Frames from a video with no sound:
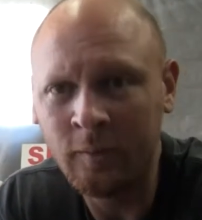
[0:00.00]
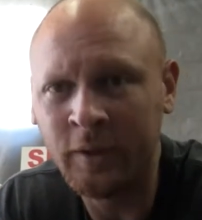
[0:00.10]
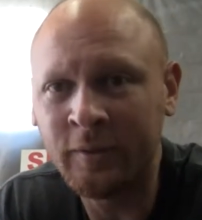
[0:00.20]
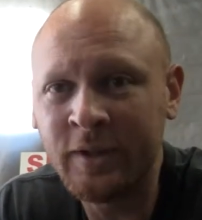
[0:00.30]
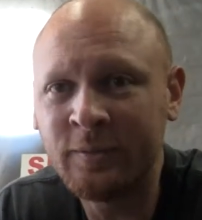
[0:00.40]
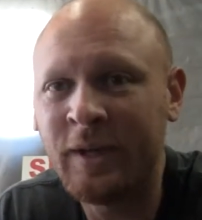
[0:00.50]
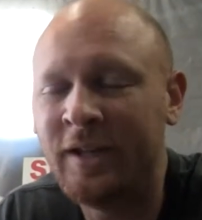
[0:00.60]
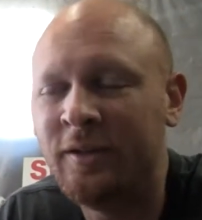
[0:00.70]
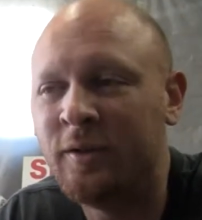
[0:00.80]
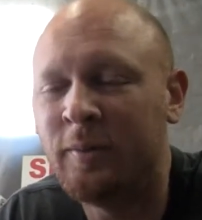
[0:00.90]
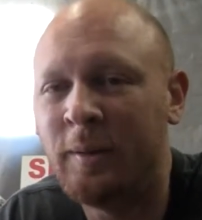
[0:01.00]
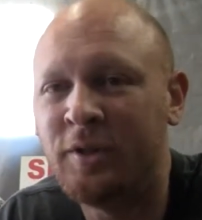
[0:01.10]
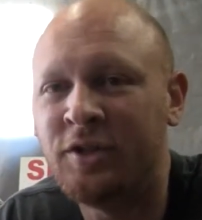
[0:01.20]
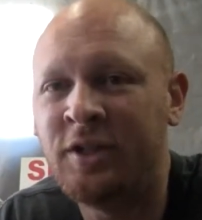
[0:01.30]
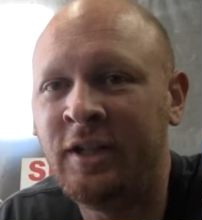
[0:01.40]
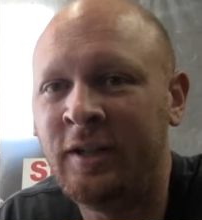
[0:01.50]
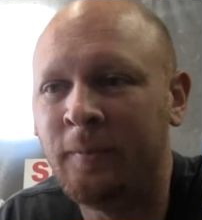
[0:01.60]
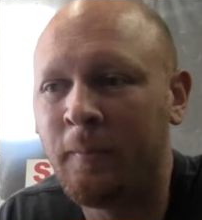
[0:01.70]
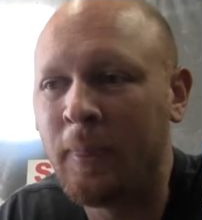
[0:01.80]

But the reason why I do it by machine,